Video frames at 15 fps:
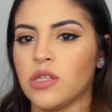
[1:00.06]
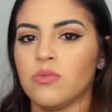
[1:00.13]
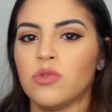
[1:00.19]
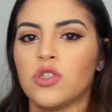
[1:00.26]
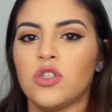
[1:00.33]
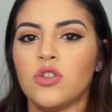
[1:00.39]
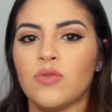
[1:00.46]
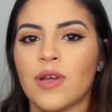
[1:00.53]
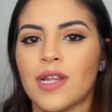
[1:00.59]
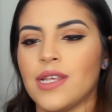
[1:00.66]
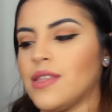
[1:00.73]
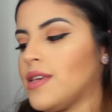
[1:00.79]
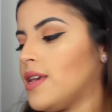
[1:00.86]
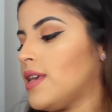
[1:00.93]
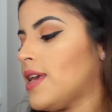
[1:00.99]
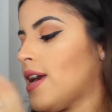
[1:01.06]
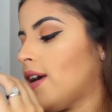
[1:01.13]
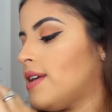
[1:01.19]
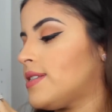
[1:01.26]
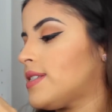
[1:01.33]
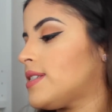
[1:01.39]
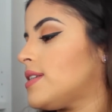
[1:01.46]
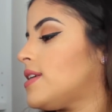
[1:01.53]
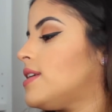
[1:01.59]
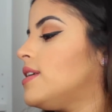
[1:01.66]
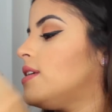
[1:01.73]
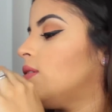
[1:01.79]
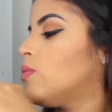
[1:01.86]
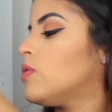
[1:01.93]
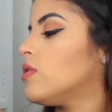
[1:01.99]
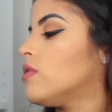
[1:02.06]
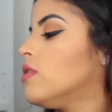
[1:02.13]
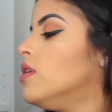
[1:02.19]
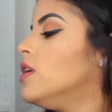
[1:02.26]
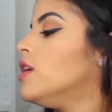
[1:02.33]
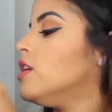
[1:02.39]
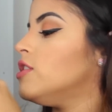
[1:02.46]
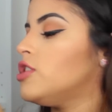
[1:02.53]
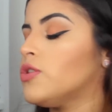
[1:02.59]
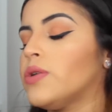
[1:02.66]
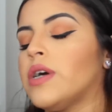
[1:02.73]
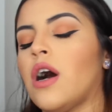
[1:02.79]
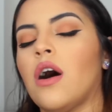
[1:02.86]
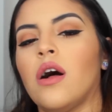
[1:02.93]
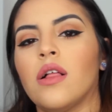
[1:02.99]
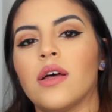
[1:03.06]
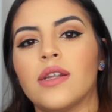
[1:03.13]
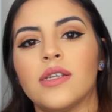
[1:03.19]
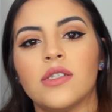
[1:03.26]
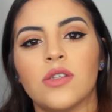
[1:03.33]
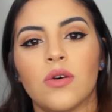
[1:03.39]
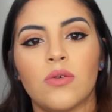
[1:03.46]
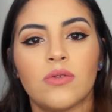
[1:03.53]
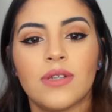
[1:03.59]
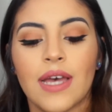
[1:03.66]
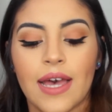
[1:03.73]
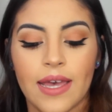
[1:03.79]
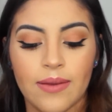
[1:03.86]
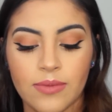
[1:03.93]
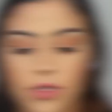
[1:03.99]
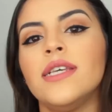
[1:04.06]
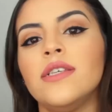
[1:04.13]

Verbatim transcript: him to do anything yet. He will do it all on his own time.